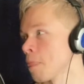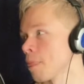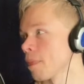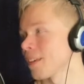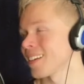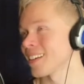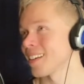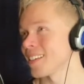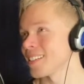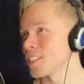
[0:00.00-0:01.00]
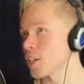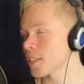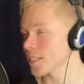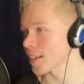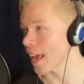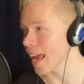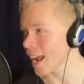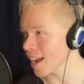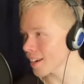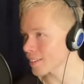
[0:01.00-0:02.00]
Like, is it just an
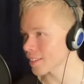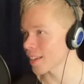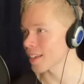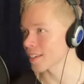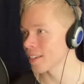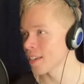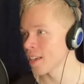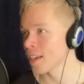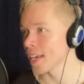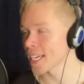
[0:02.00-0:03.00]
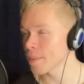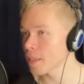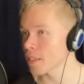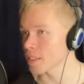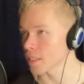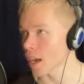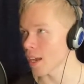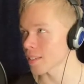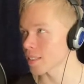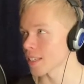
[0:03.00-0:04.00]
act? Like, it can be
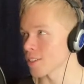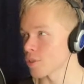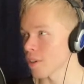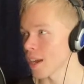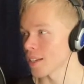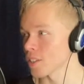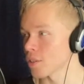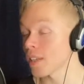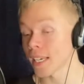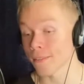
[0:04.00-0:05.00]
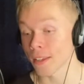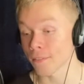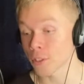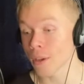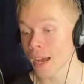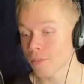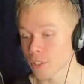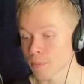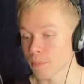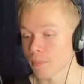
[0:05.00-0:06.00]
exhausting trying to, like, if you have
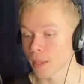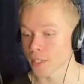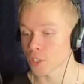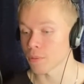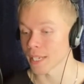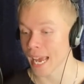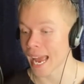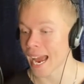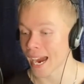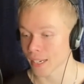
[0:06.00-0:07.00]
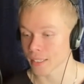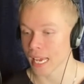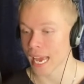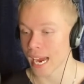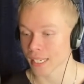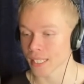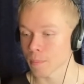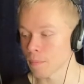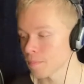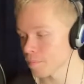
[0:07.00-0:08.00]
to, like, do an act, like,
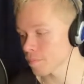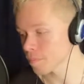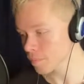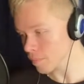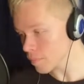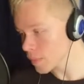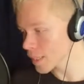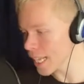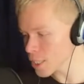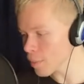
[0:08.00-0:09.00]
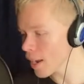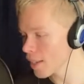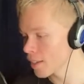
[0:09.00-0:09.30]
that's why